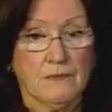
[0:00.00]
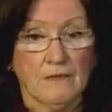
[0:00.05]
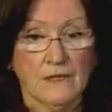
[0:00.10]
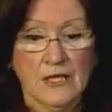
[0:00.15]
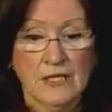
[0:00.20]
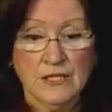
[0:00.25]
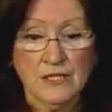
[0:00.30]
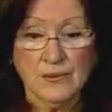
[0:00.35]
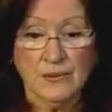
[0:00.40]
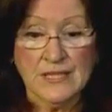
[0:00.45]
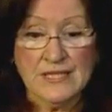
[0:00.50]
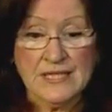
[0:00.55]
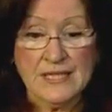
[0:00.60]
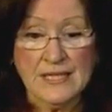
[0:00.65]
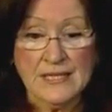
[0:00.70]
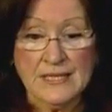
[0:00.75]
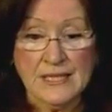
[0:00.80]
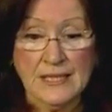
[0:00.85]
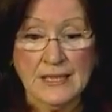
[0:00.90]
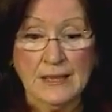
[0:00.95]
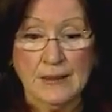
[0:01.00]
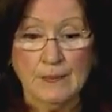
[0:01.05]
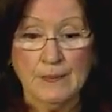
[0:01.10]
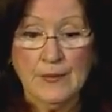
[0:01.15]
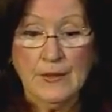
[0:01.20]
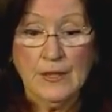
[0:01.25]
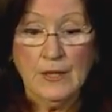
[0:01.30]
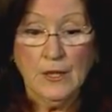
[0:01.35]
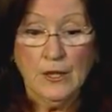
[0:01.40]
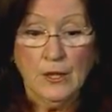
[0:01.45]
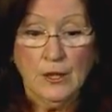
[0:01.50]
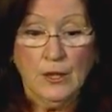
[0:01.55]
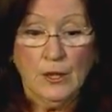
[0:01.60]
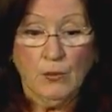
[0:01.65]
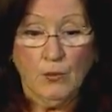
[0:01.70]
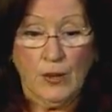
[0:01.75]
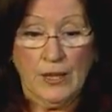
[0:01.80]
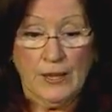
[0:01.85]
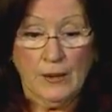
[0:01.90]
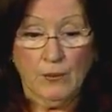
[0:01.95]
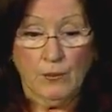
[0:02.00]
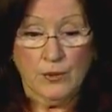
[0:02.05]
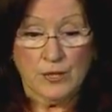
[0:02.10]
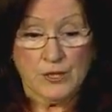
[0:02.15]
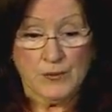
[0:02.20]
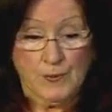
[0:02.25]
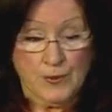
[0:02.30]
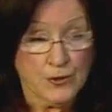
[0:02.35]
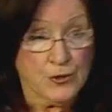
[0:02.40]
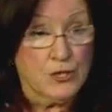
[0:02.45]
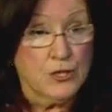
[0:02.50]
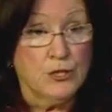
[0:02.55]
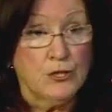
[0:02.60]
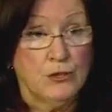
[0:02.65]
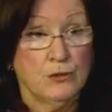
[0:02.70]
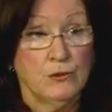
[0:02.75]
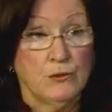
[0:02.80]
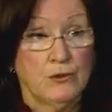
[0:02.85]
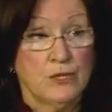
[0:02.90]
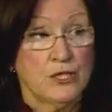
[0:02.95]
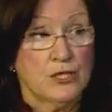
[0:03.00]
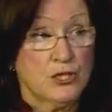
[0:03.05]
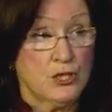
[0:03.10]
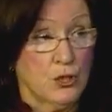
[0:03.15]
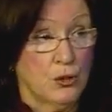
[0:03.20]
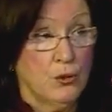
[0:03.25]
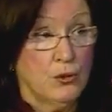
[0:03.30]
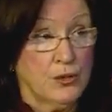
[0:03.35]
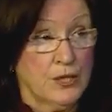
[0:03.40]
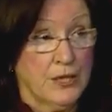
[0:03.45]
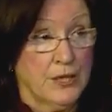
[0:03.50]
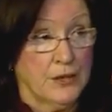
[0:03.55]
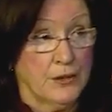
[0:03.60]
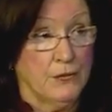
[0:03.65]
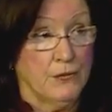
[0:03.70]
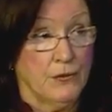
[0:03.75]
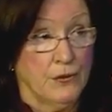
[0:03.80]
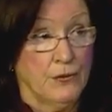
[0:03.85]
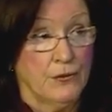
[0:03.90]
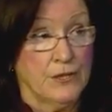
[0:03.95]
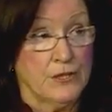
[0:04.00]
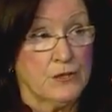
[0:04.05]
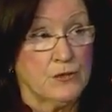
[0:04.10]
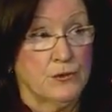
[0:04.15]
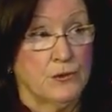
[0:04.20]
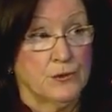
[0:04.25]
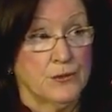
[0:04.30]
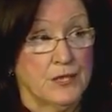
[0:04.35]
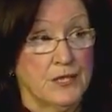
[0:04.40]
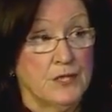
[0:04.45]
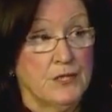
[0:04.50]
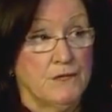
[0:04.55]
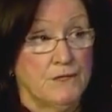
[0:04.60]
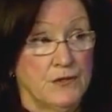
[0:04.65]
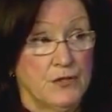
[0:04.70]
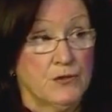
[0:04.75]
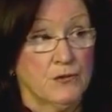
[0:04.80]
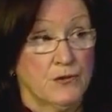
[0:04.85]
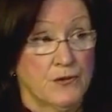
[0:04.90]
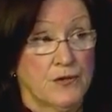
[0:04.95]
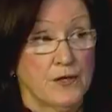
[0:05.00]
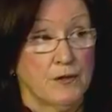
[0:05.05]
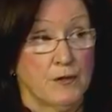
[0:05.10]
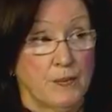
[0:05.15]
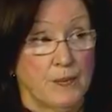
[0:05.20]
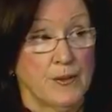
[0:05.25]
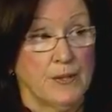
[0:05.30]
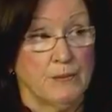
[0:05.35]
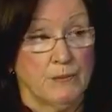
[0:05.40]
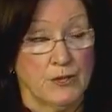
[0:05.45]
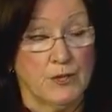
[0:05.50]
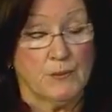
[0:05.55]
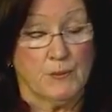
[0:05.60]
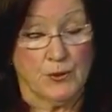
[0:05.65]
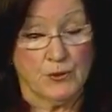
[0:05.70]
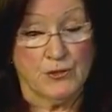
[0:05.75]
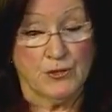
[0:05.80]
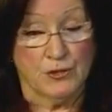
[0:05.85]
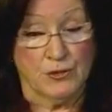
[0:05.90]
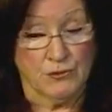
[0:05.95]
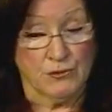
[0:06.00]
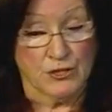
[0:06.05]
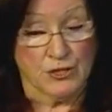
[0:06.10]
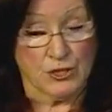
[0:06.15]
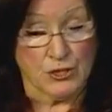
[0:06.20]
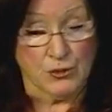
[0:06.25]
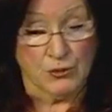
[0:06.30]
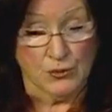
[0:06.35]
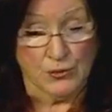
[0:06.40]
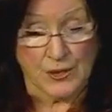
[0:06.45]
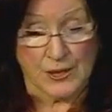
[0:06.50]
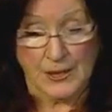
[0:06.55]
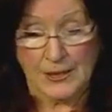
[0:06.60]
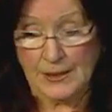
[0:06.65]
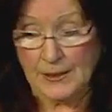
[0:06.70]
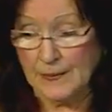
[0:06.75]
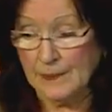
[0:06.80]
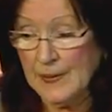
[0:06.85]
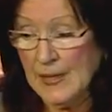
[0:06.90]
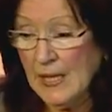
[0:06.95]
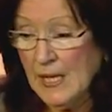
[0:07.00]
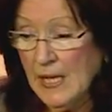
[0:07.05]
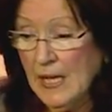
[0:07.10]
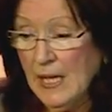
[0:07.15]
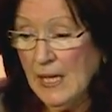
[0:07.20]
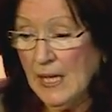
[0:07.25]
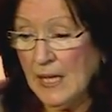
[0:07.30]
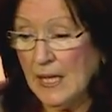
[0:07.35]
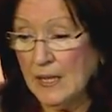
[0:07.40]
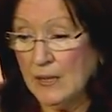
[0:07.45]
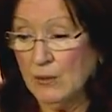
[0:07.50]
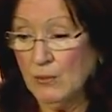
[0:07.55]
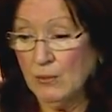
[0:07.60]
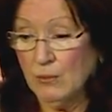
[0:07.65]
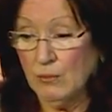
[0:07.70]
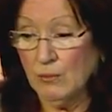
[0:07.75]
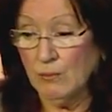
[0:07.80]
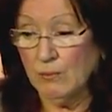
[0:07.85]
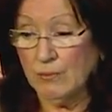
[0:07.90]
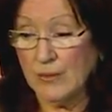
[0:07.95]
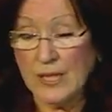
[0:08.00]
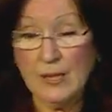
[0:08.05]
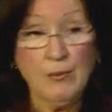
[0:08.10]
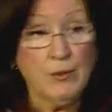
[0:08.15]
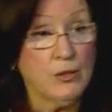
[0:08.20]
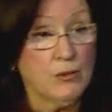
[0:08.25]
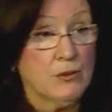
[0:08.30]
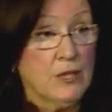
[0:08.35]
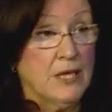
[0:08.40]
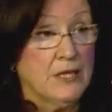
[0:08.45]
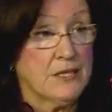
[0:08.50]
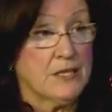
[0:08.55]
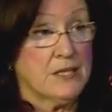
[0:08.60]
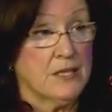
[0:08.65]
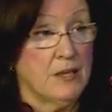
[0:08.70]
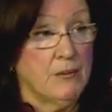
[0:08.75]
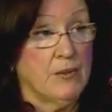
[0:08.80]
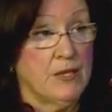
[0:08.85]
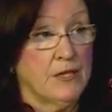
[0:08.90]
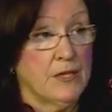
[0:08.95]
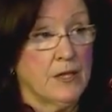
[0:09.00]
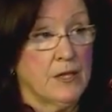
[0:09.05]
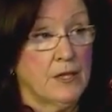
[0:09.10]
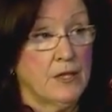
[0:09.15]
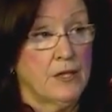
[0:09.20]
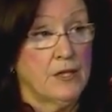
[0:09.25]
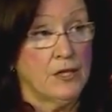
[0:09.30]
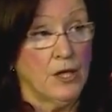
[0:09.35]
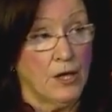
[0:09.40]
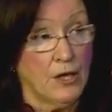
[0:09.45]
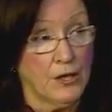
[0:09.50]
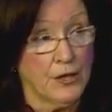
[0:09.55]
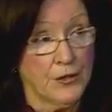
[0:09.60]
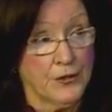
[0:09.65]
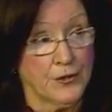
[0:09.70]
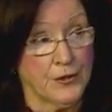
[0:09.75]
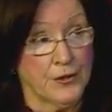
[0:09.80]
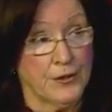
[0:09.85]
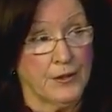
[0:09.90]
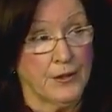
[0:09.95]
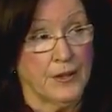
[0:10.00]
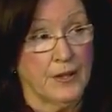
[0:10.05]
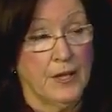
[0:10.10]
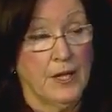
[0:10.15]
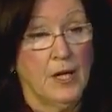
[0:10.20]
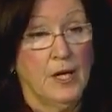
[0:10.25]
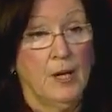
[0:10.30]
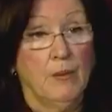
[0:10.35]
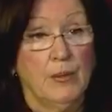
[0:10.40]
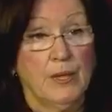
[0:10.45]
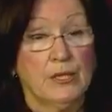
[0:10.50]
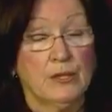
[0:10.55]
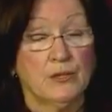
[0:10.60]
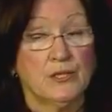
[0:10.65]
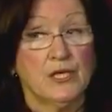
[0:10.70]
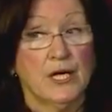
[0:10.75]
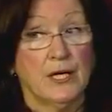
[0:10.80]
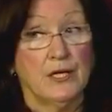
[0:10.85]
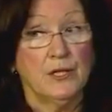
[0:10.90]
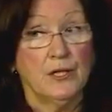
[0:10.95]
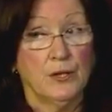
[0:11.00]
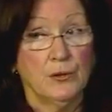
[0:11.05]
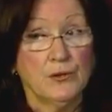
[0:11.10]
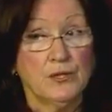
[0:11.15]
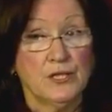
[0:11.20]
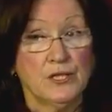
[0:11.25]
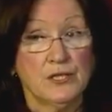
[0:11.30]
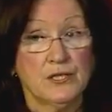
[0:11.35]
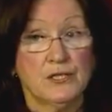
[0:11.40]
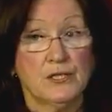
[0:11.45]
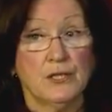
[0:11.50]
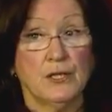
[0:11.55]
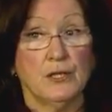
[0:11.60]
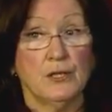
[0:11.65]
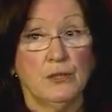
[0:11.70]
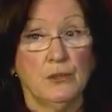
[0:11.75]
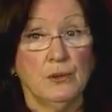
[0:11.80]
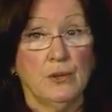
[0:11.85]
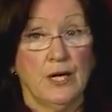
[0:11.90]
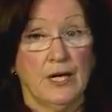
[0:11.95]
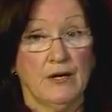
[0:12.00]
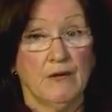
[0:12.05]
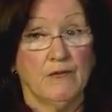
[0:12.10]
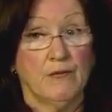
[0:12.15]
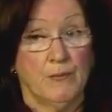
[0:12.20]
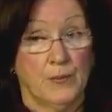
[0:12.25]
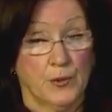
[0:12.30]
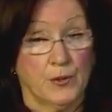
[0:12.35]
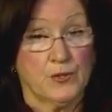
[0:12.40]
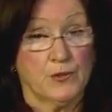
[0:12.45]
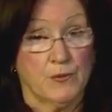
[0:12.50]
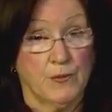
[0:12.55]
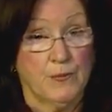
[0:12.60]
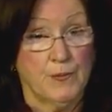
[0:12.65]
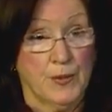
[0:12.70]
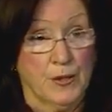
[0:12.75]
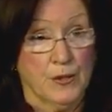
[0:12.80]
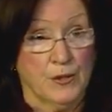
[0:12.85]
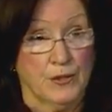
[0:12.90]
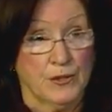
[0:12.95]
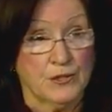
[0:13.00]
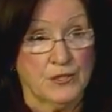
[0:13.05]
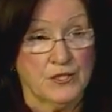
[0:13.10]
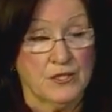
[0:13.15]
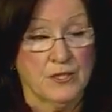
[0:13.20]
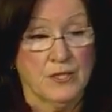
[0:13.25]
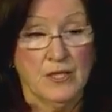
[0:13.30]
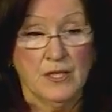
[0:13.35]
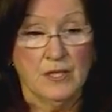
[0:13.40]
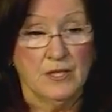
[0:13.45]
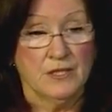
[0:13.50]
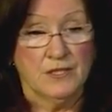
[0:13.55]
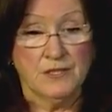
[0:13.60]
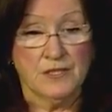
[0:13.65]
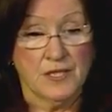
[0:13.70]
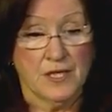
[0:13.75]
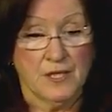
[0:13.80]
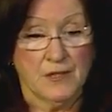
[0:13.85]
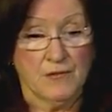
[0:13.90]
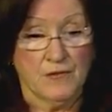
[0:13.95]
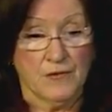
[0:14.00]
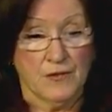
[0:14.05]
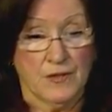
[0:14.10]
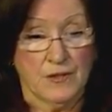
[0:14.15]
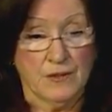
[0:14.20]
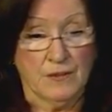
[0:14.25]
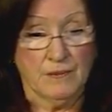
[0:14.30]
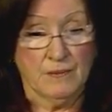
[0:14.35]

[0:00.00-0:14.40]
So I said to him, well, we're supposed to do this talking, you know, it's called individual therapy, and we're supposed to do this talking. And maybe you'd like to come in the garden because I noticed that you have books with birds. He didn't say anything.